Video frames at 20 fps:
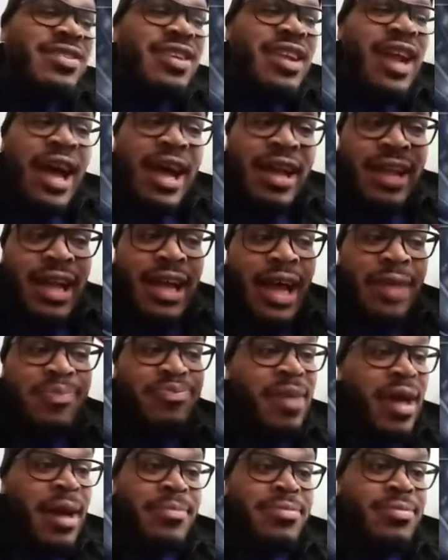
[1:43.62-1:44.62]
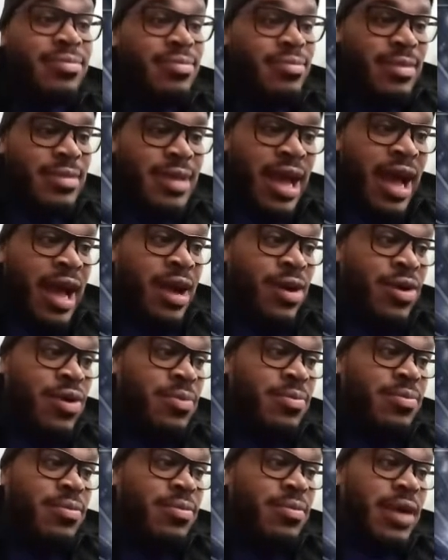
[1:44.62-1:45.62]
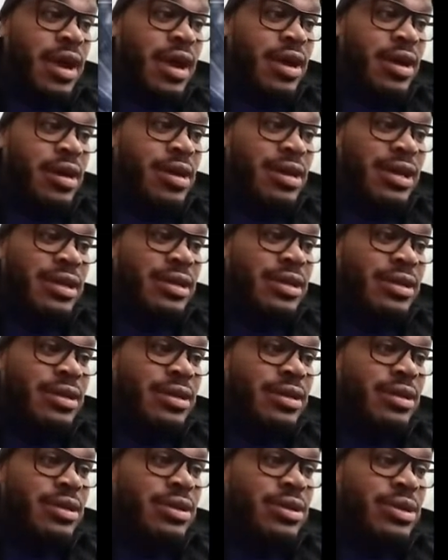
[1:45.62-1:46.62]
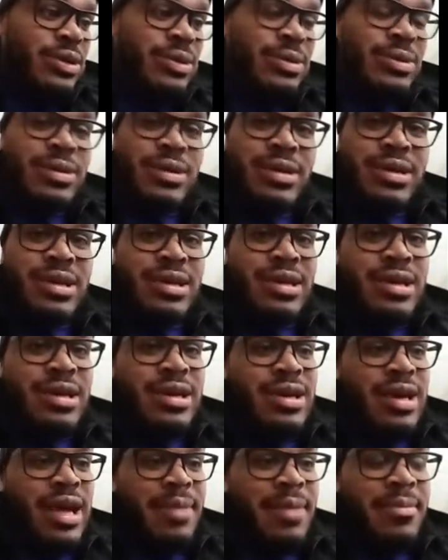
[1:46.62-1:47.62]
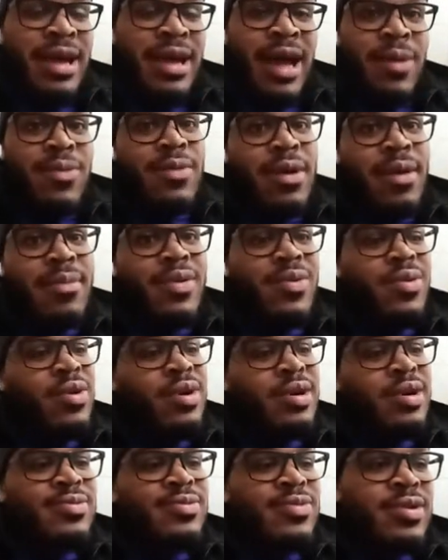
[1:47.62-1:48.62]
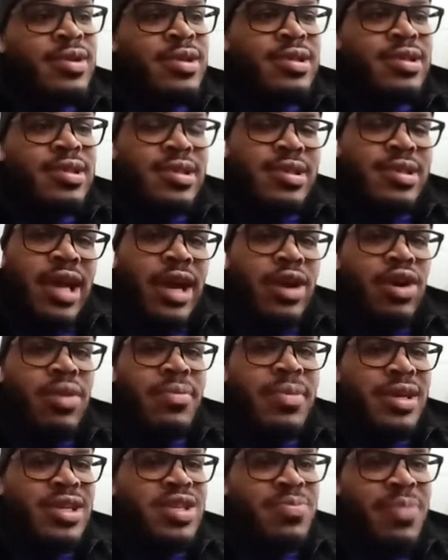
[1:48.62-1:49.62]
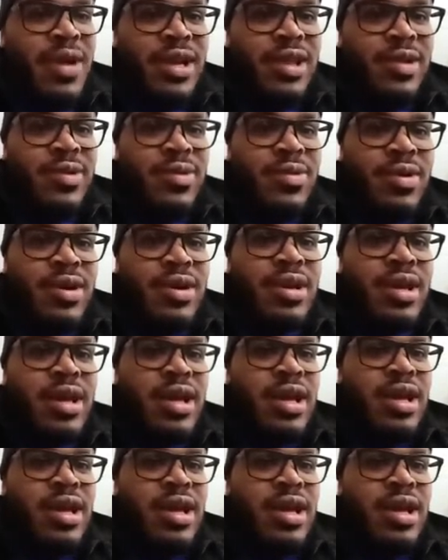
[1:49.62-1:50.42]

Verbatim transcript: than I I I'm, i hope to. I mean, I'll, I'll be wanting one. It's just I don't be expecting one,